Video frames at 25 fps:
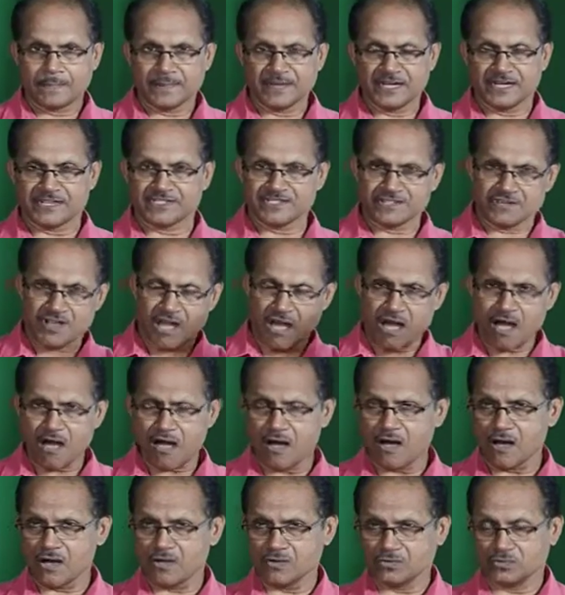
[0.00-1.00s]
get
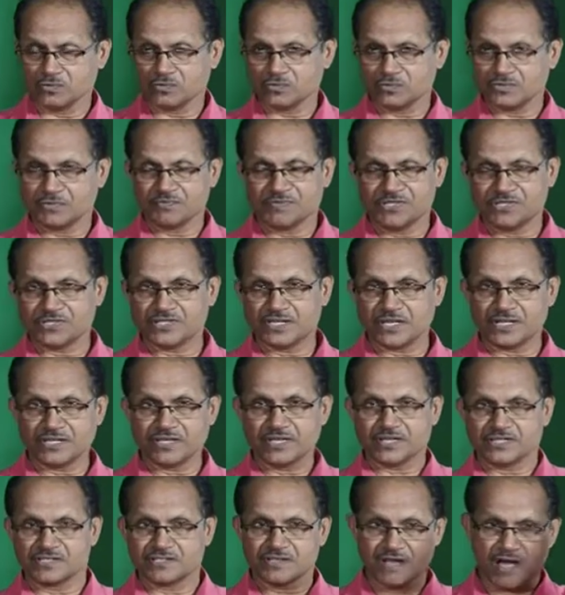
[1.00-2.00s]
out we say,
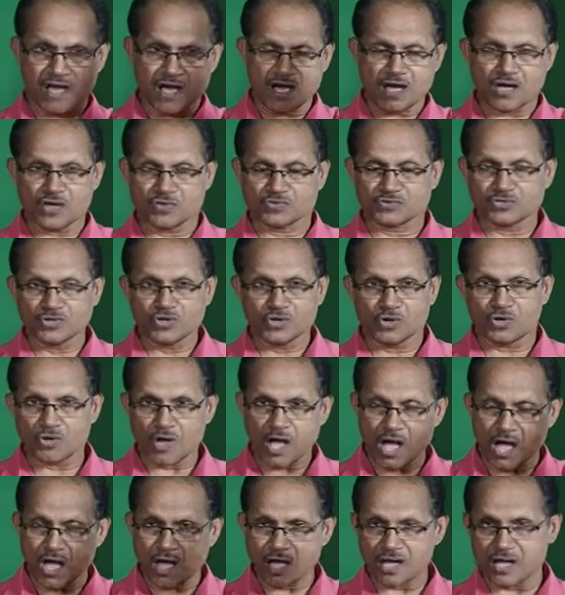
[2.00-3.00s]
get out, go
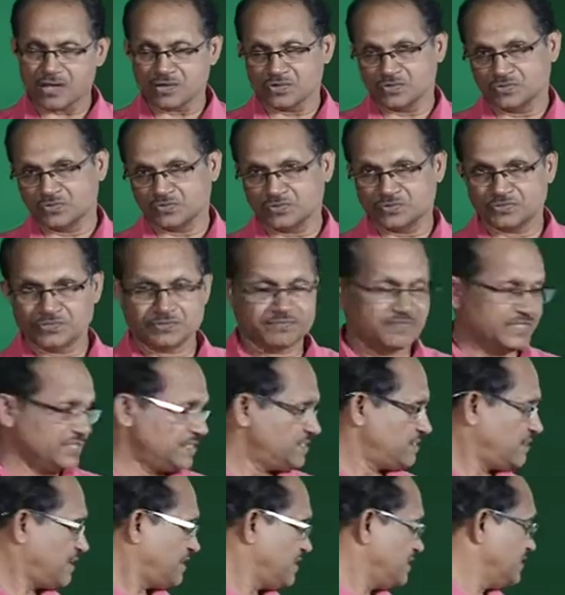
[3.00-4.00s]
out we
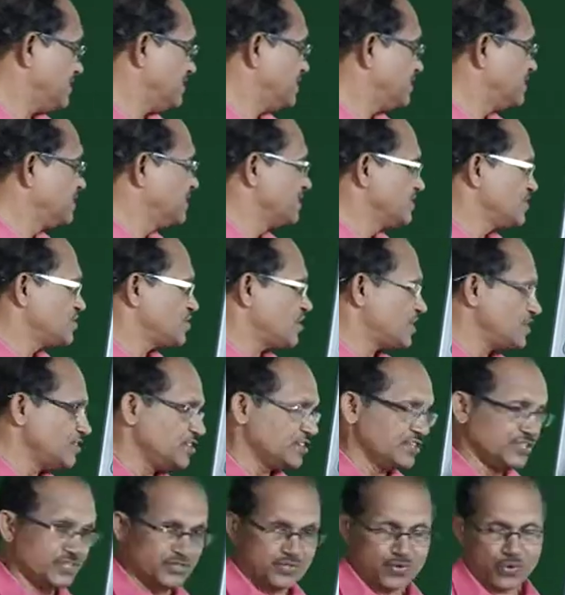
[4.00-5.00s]
say, shut
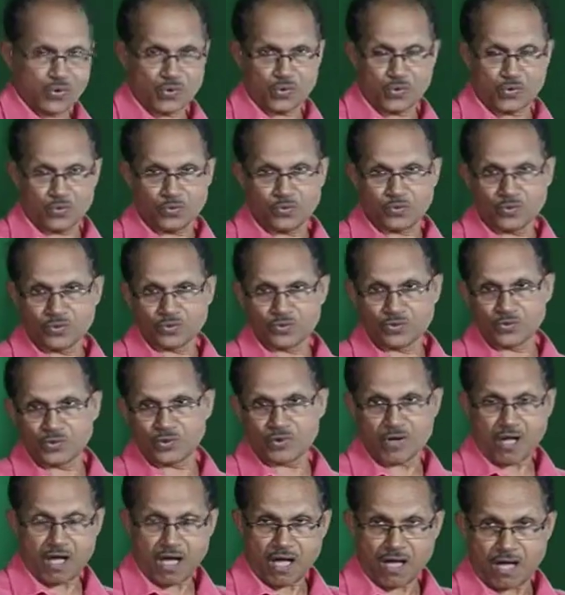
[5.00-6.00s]
the door,
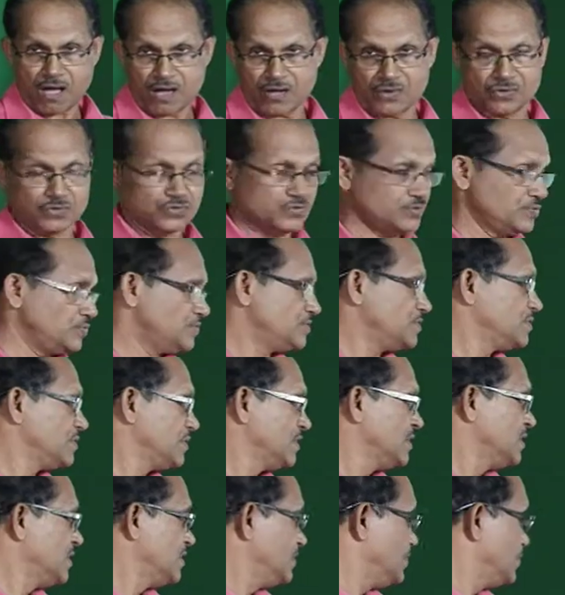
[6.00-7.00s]
go out
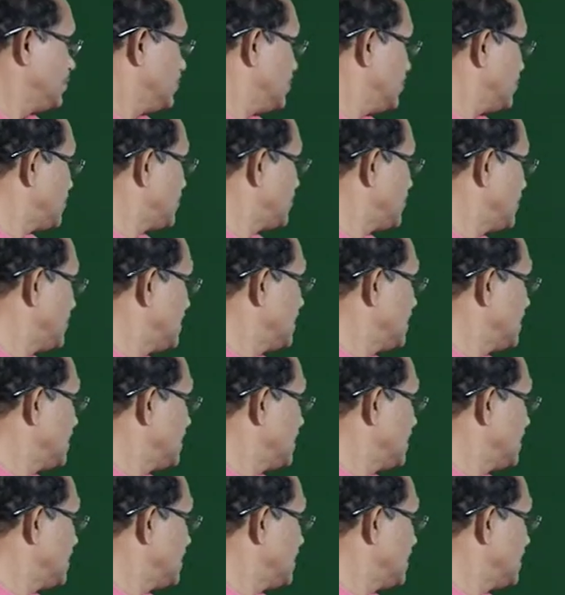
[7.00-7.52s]
you know.